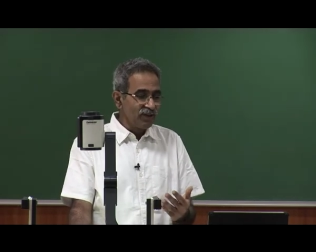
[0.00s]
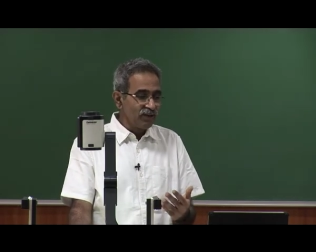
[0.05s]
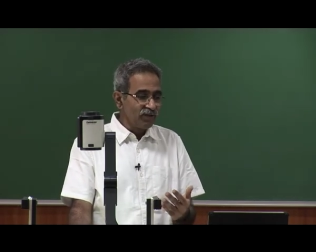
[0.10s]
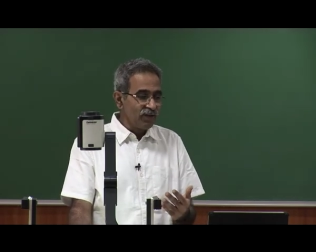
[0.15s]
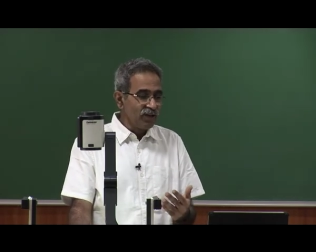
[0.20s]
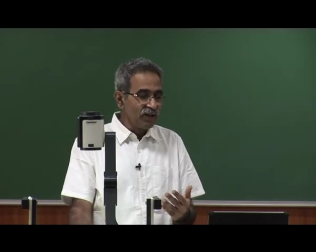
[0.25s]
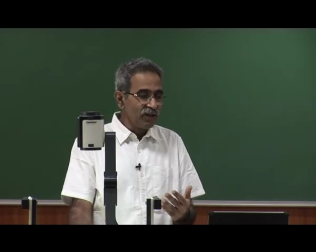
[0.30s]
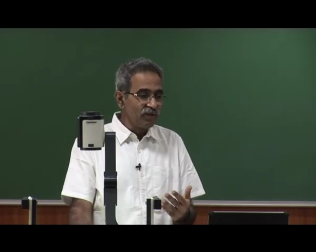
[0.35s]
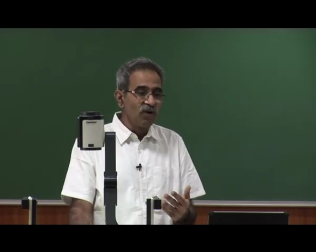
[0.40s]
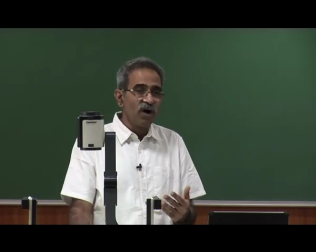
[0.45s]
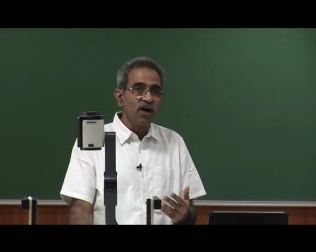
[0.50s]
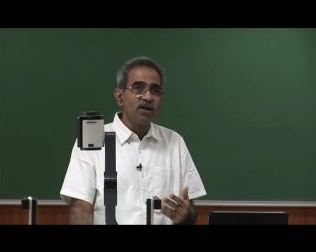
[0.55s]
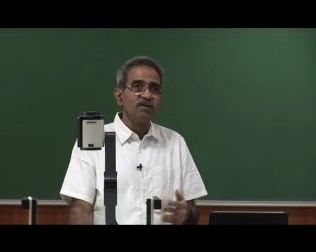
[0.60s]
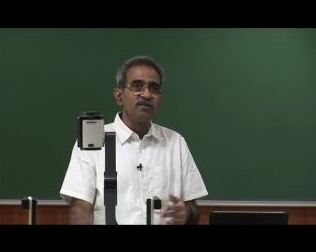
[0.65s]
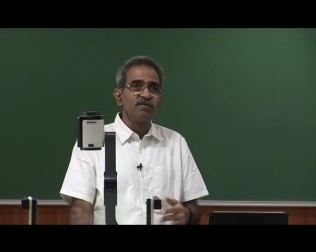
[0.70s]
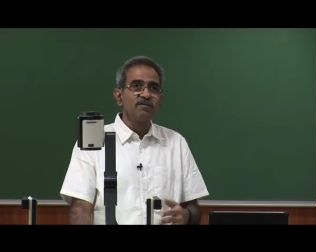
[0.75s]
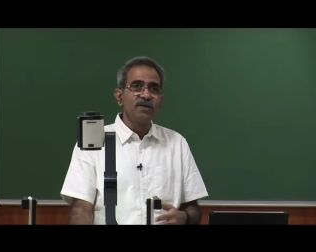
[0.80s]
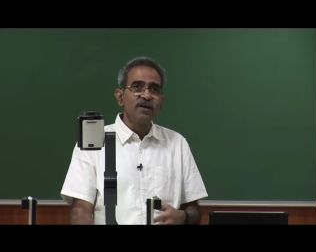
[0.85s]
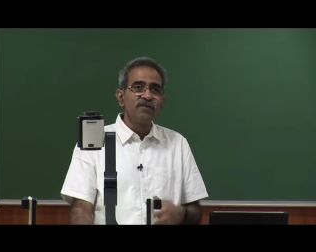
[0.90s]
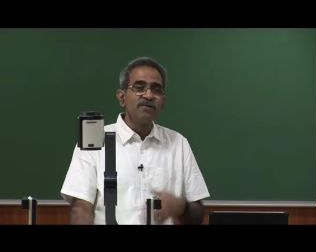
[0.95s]
it will involve
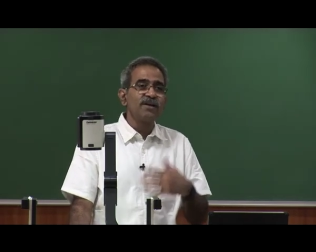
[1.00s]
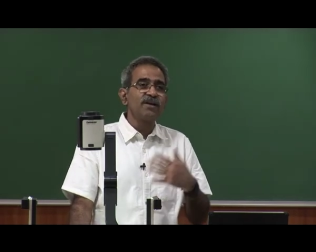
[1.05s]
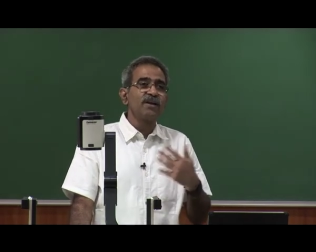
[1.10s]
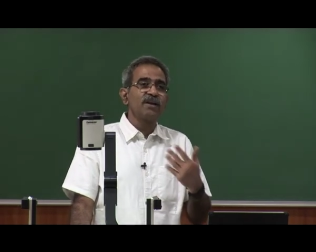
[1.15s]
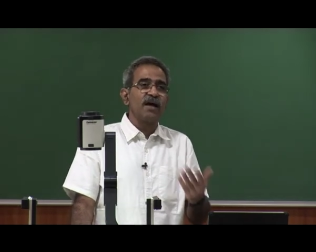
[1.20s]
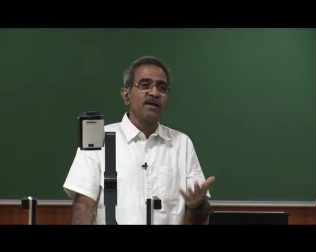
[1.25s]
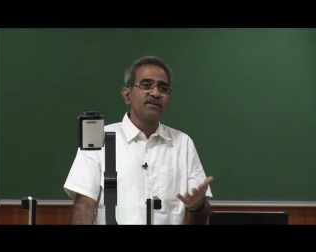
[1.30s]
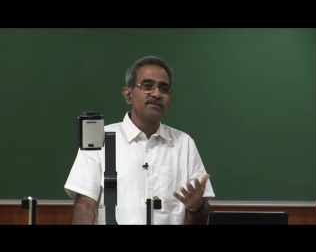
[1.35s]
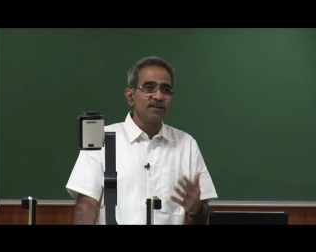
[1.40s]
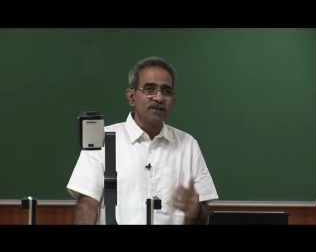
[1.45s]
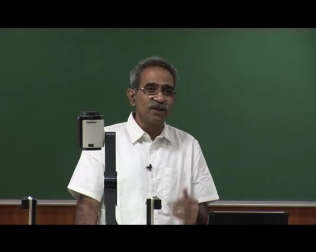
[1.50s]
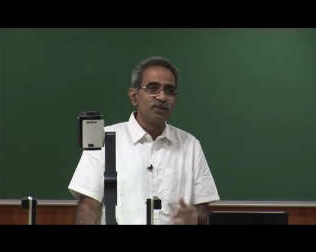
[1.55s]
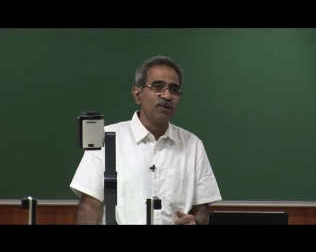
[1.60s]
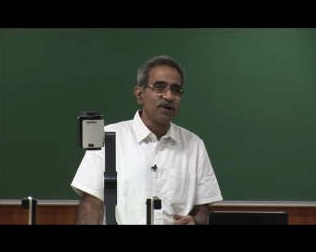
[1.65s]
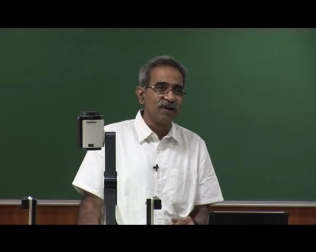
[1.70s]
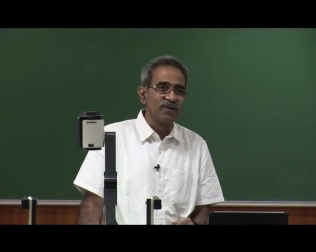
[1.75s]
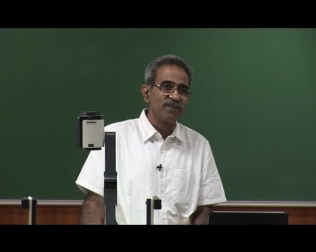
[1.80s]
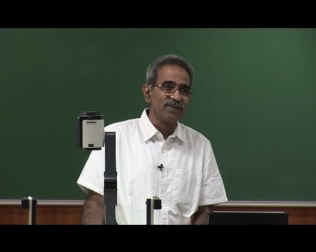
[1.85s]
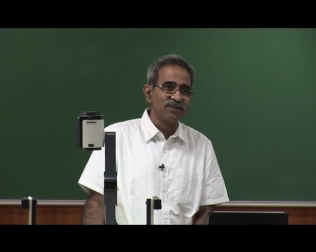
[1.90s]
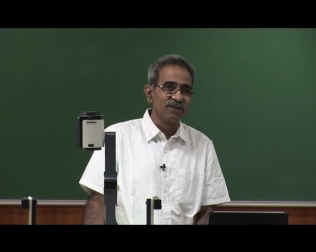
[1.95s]
even larger number
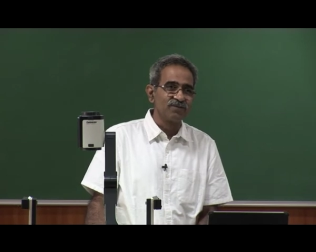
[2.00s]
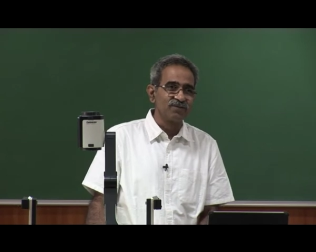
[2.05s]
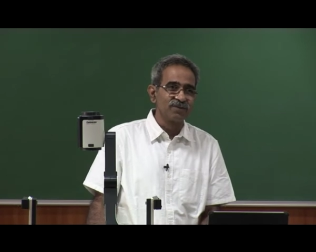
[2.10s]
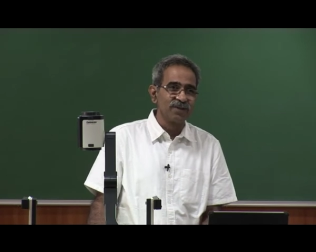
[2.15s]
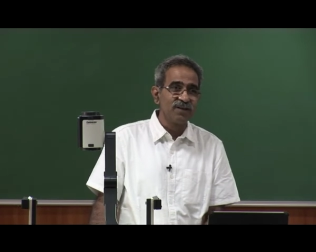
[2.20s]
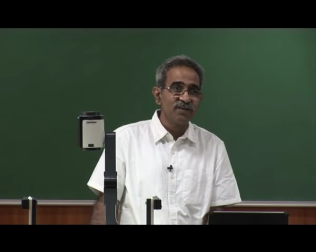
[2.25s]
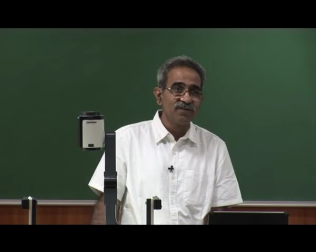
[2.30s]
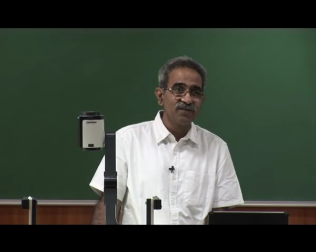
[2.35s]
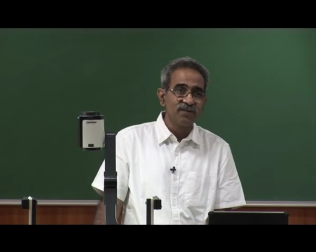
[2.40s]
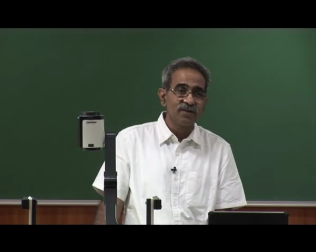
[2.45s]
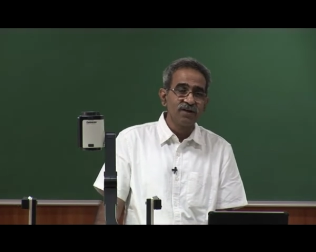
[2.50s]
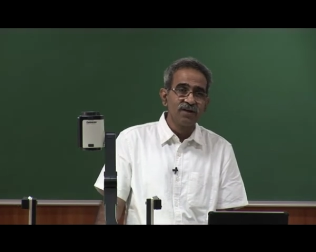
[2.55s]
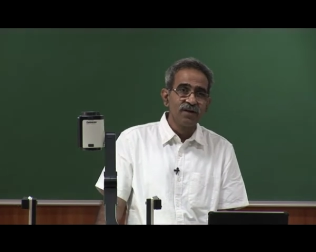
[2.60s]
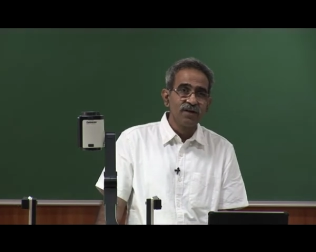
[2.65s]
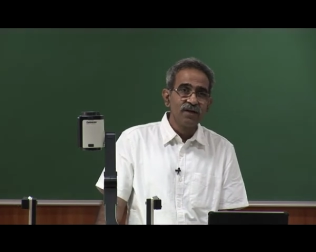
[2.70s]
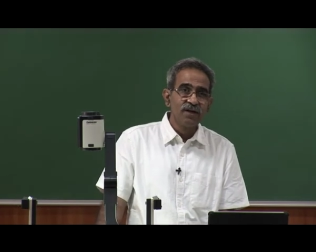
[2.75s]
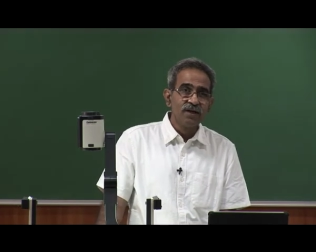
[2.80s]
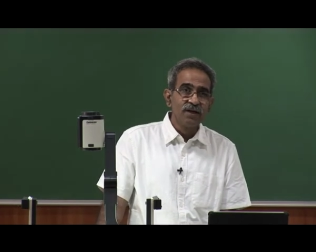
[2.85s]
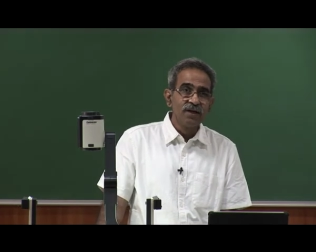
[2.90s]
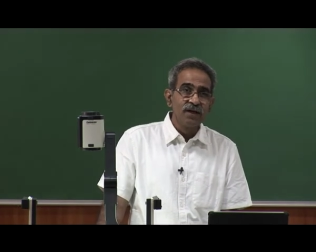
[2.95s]
of assumptions,
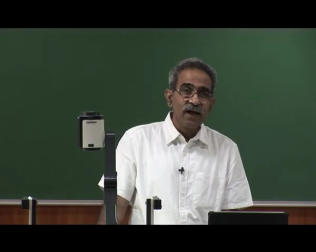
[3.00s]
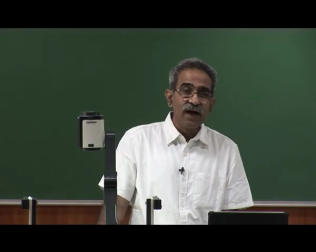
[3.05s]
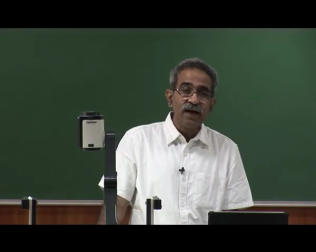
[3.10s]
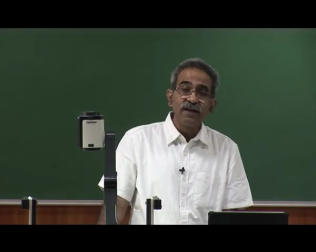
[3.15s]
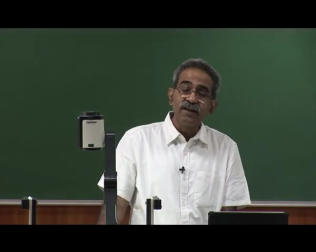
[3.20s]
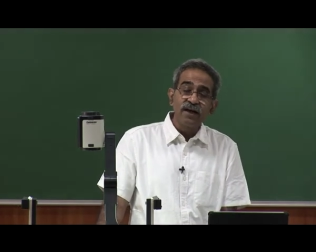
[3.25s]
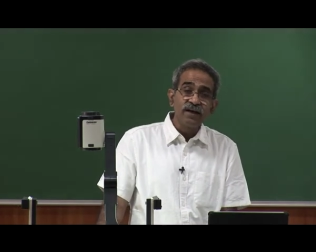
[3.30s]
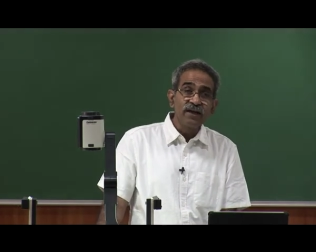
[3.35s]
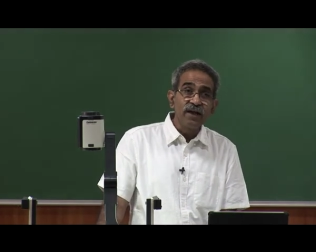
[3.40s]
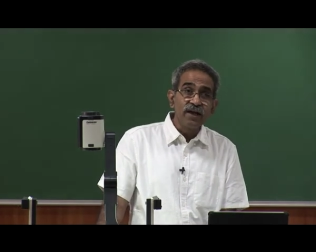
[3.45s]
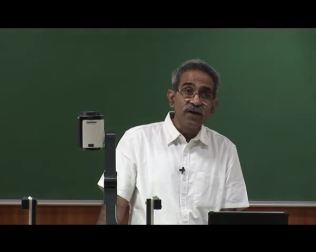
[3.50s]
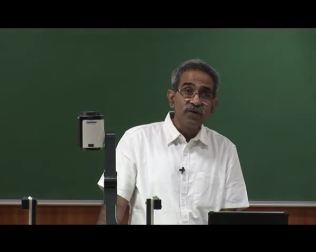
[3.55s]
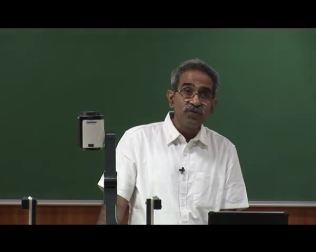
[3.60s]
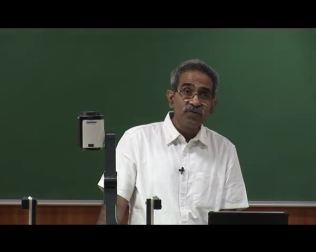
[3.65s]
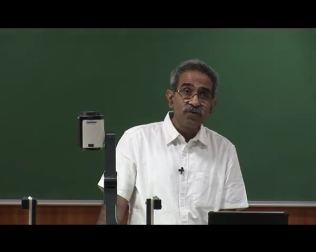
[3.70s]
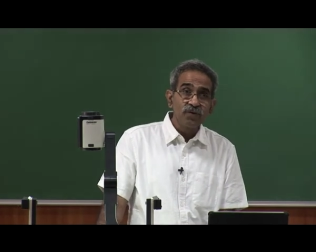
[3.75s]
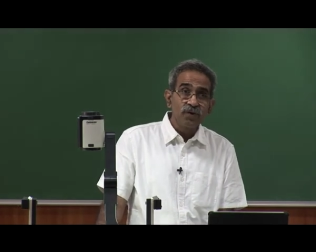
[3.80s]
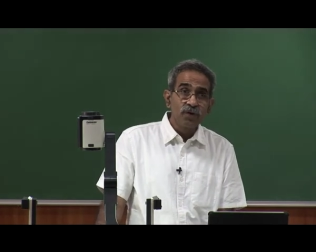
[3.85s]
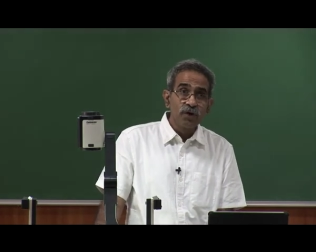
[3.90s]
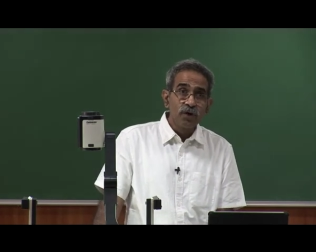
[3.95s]
and that is,